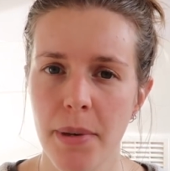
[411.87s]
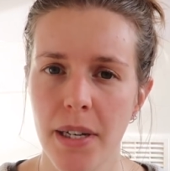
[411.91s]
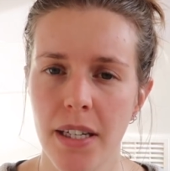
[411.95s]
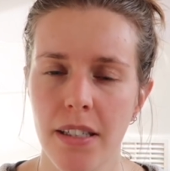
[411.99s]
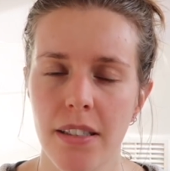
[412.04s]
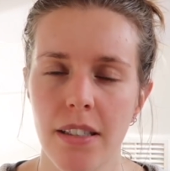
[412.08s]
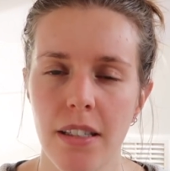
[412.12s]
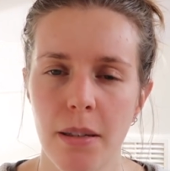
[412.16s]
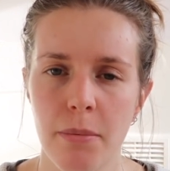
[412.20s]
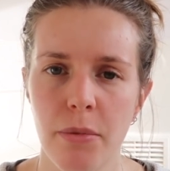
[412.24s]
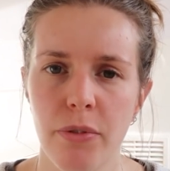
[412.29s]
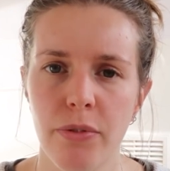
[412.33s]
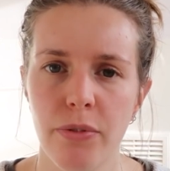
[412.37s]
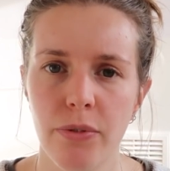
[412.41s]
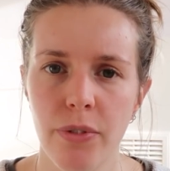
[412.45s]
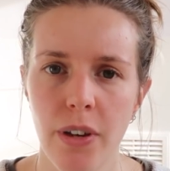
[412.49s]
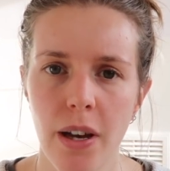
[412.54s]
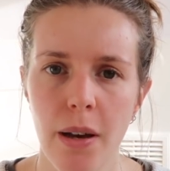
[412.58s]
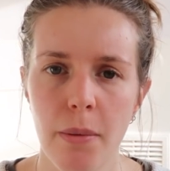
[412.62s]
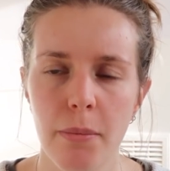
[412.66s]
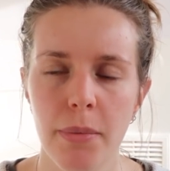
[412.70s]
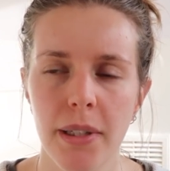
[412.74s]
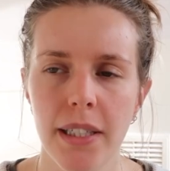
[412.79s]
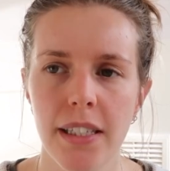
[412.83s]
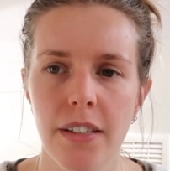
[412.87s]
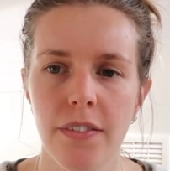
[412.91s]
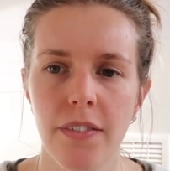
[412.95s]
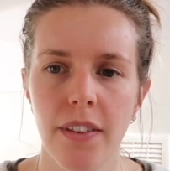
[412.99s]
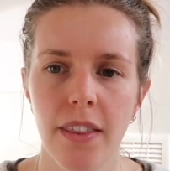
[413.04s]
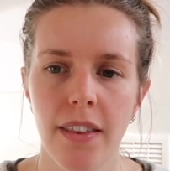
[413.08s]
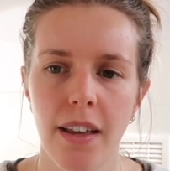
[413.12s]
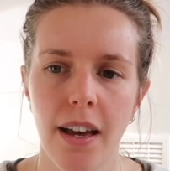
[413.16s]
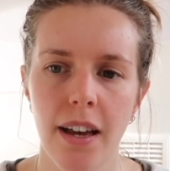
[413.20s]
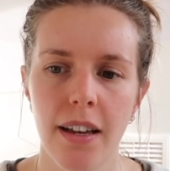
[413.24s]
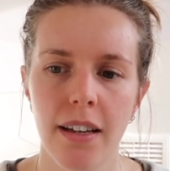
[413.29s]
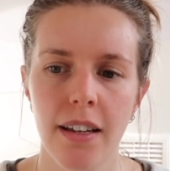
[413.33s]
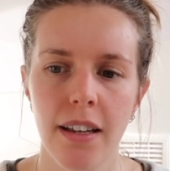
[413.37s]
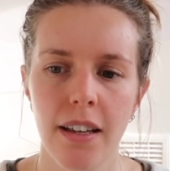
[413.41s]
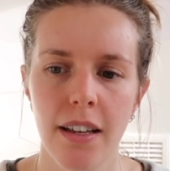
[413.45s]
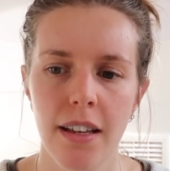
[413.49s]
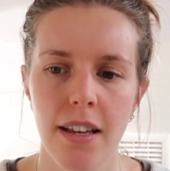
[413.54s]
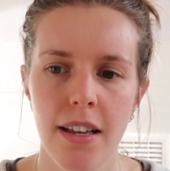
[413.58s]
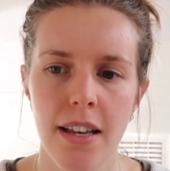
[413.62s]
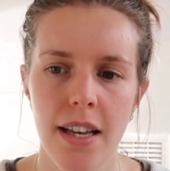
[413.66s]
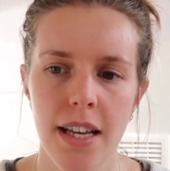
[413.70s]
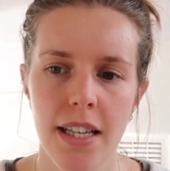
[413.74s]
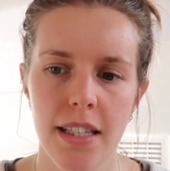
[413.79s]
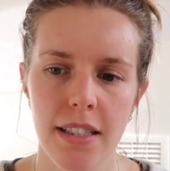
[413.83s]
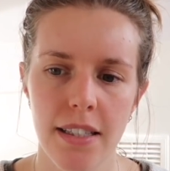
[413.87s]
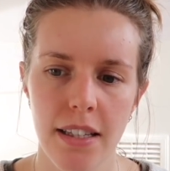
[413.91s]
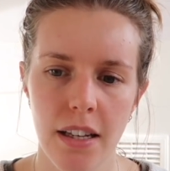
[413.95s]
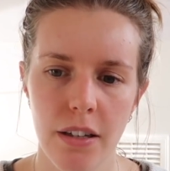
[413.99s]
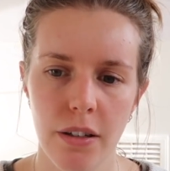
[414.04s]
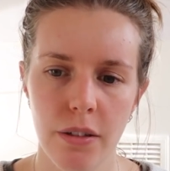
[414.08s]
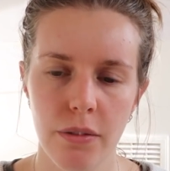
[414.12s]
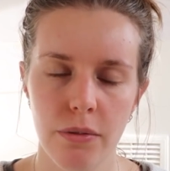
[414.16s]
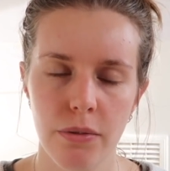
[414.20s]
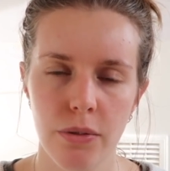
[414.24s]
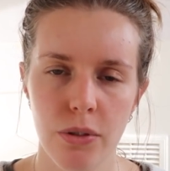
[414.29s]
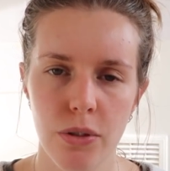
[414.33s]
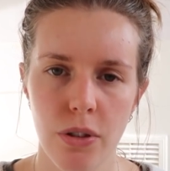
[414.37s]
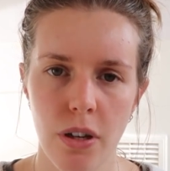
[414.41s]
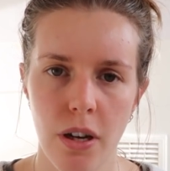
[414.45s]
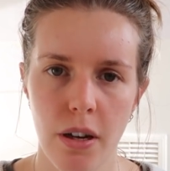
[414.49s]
because I'm a firm believer that instead of